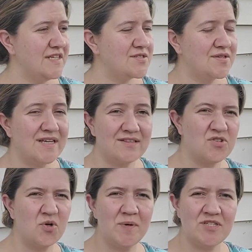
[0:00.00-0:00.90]
so like there's
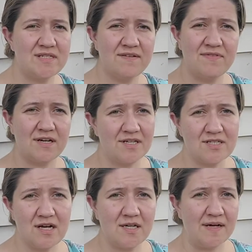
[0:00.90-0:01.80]
a whole bunch of stuff that I want
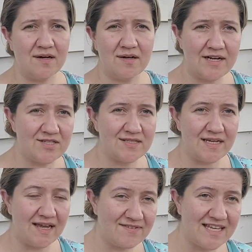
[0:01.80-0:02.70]
to talk about I just
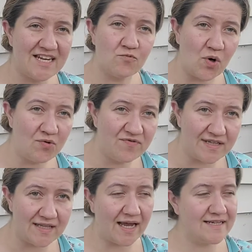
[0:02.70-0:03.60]
I have to get it
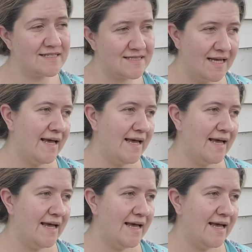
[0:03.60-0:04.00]
woven I just